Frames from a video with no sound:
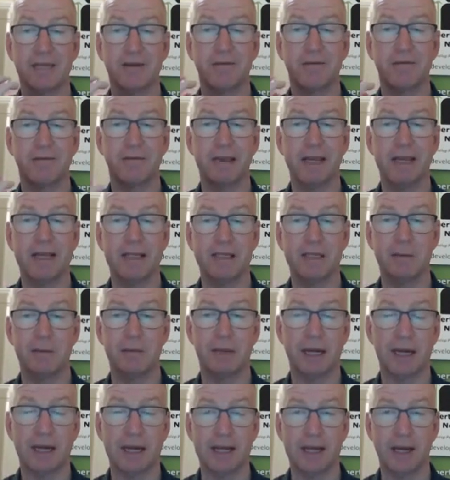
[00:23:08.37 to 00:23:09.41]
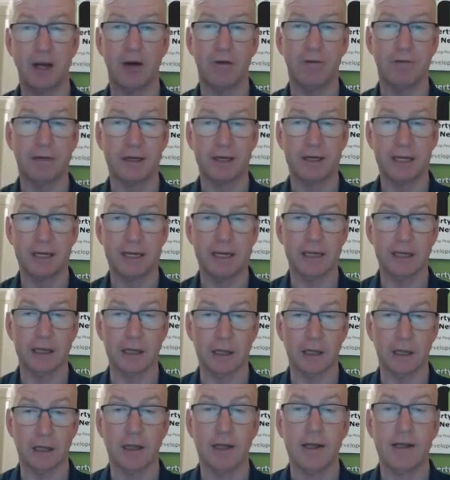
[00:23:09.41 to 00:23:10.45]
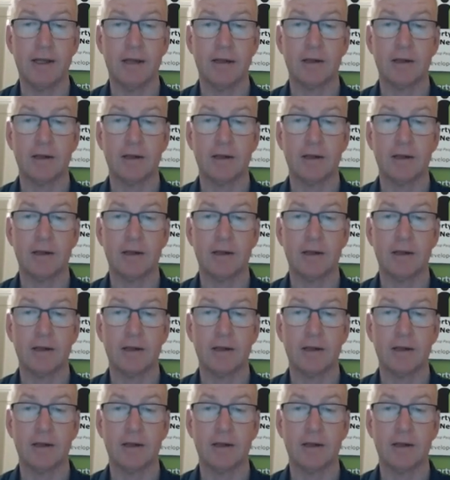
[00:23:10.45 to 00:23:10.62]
the feasibility of the deal.